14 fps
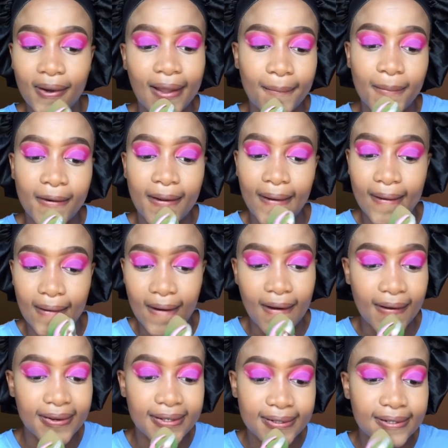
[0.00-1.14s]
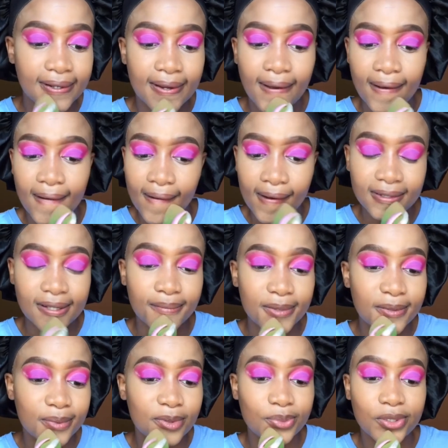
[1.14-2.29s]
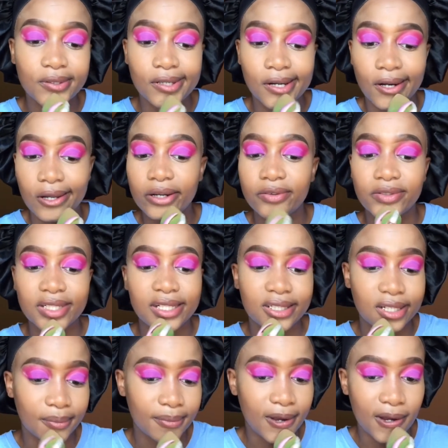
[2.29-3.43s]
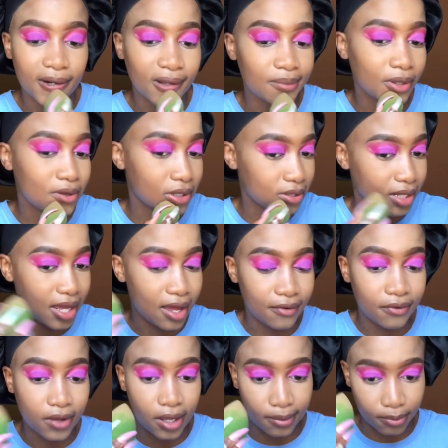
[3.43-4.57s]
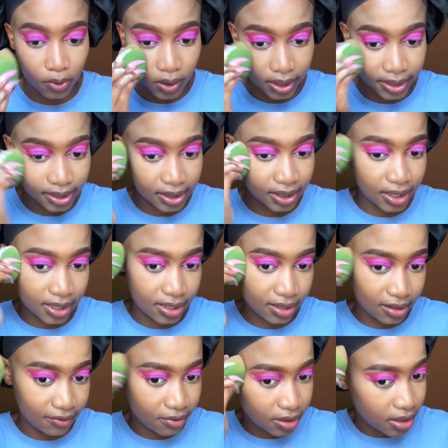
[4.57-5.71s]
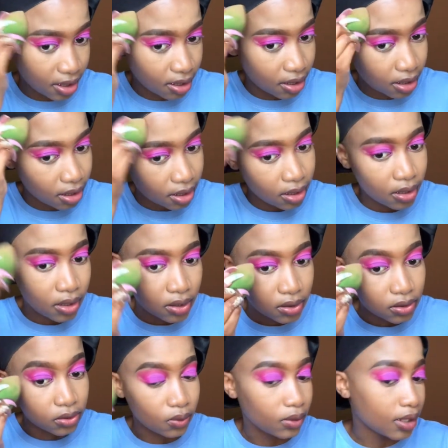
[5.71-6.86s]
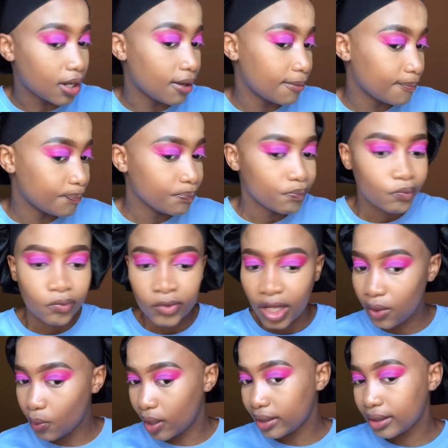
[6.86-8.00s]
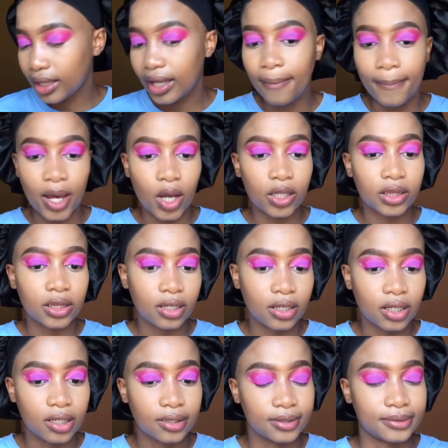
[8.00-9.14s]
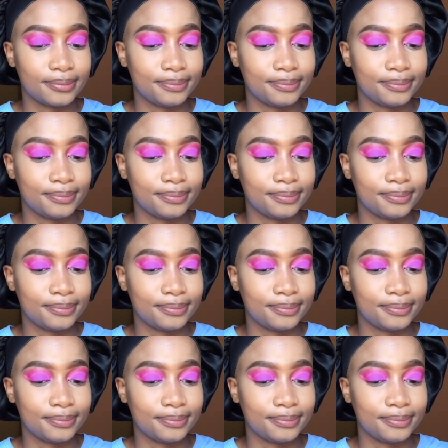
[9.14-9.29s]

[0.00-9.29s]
like putting a lot. Some people put a lot of setting powder because they have oily skin and everything. So yeah. And one thing about the